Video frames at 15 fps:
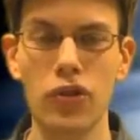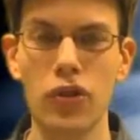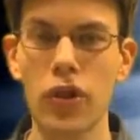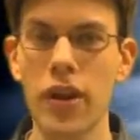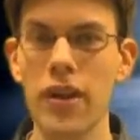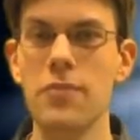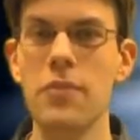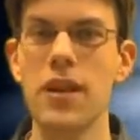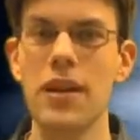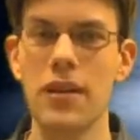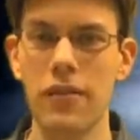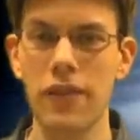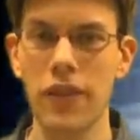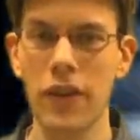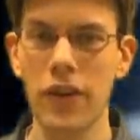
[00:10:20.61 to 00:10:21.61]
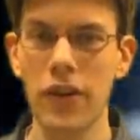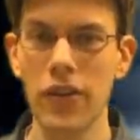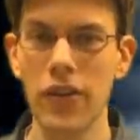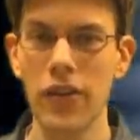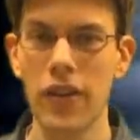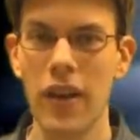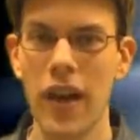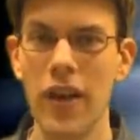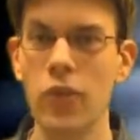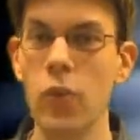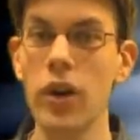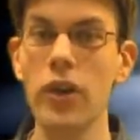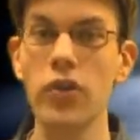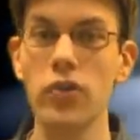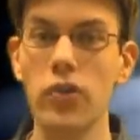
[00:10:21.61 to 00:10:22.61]
trade meat and furs, as
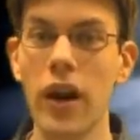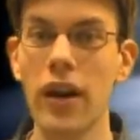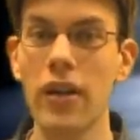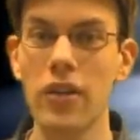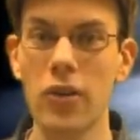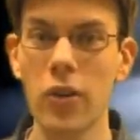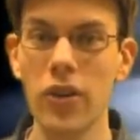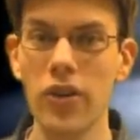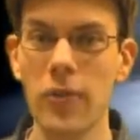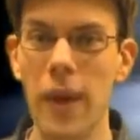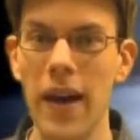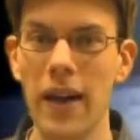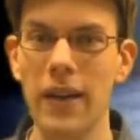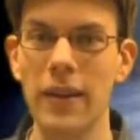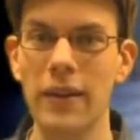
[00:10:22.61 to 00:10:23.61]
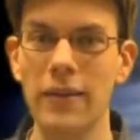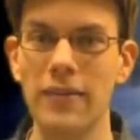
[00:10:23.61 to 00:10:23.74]
well as ride on horseback.